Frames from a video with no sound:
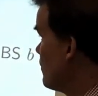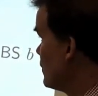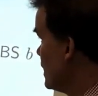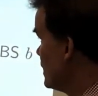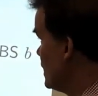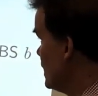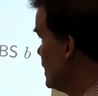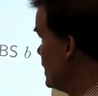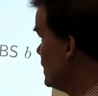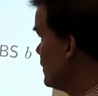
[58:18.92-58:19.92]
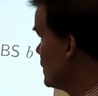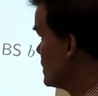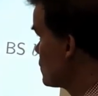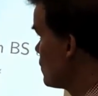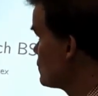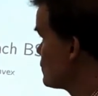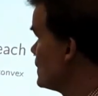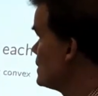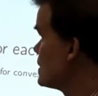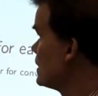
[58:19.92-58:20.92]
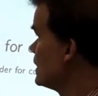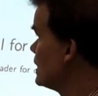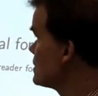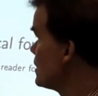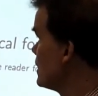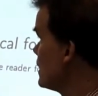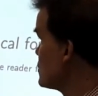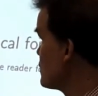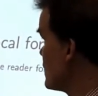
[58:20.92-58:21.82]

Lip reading: both at the interference constraints and the SINI